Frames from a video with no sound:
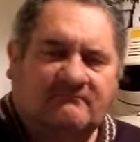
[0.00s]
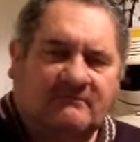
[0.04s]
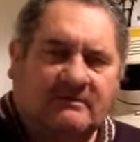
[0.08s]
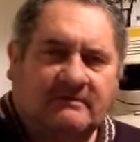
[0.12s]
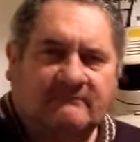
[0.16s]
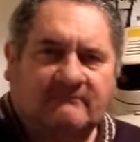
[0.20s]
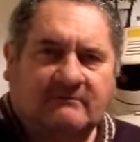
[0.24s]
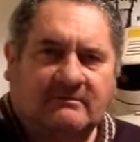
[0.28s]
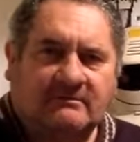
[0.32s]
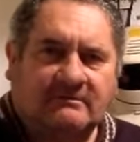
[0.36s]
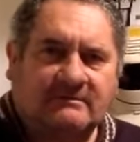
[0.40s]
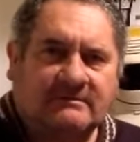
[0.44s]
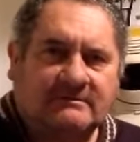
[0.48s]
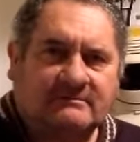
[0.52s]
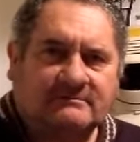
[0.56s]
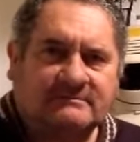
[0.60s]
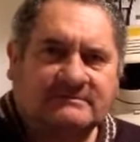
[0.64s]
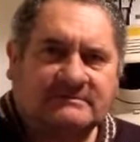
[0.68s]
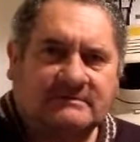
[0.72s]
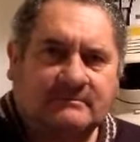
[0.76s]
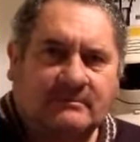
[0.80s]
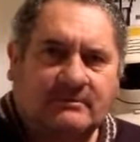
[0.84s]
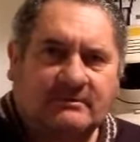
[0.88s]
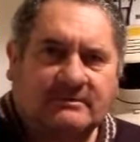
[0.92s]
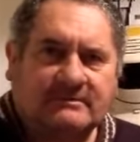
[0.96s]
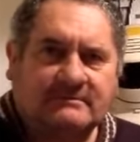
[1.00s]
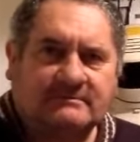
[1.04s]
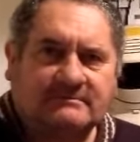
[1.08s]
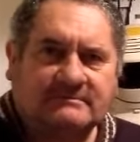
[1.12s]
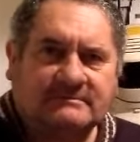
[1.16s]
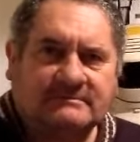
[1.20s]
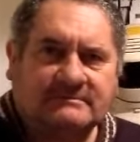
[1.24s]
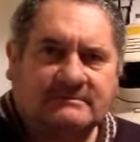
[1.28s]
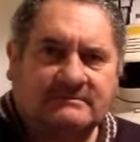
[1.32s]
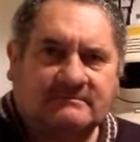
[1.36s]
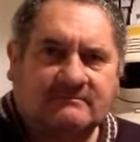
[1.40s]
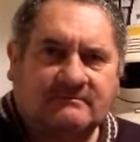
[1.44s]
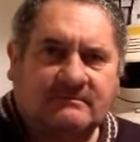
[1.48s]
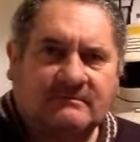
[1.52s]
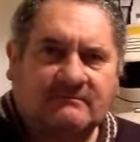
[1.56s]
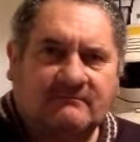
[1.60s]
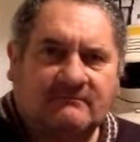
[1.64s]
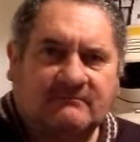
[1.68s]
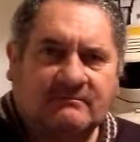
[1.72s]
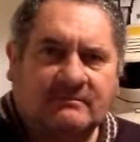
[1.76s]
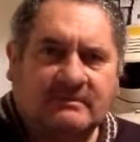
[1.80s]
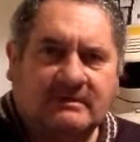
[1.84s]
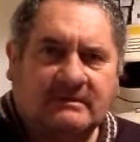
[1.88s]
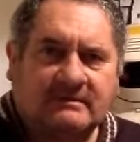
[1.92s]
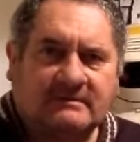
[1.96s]
favourite items, some items
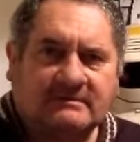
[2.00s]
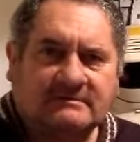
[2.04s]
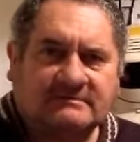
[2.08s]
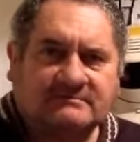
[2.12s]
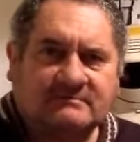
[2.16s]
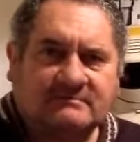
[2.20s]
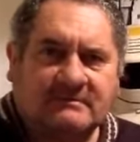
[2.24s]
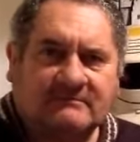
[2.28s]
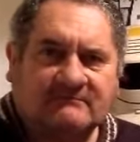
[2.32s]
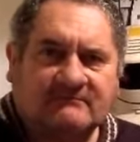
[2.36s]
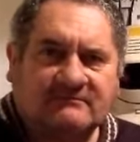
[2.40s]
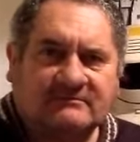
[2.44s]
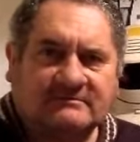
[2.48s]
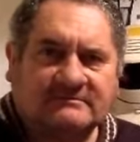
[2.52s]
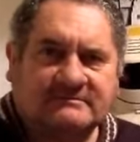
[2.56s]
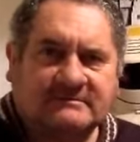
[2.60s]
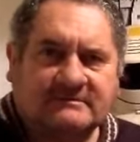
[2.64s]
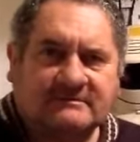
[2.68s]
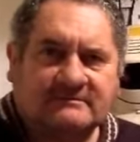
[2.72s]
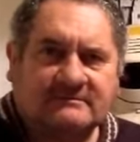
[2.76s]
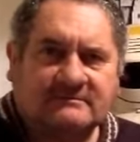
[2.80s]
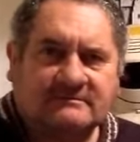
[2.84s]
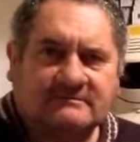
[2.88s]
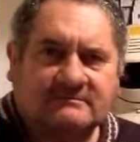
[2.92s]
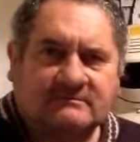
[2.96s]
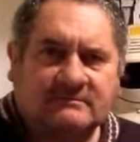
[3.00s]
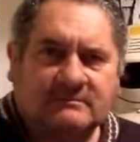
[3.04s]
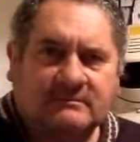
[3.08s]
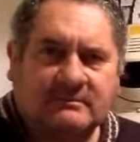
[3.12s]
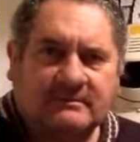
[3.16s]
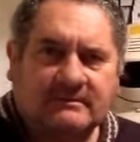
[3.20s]
from the last month or so, because